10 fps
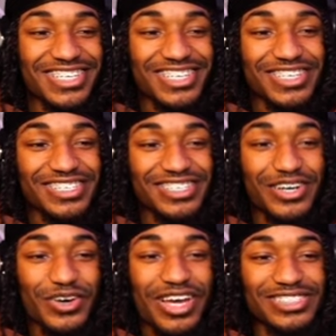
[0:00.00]

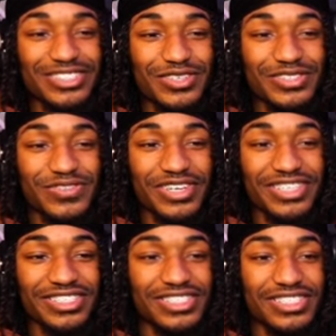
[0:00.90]
Yo, that joke was funny
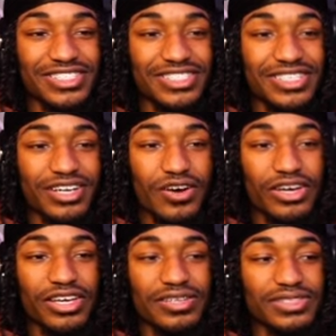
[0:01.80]
as shit. Oh yeah,
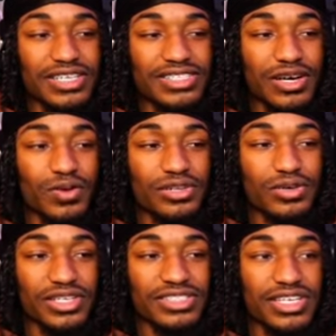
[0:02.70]
it was like Taekwondo
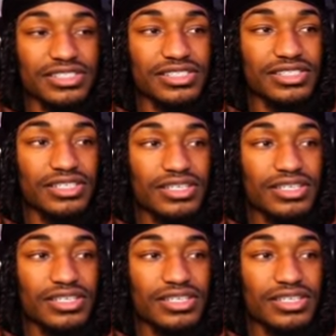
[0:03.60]
gets tested.